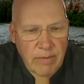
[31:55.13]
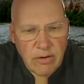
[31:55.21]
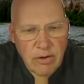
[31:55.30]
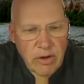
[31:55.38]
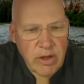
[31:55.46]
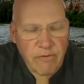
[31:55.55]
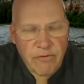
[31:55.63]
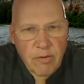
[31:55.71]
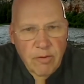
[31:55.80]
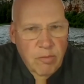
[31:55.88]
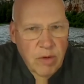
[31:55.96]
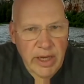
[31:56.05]
looking for
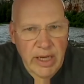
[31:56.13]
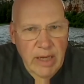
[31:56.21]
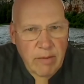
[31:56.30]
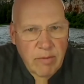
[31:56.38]
blame.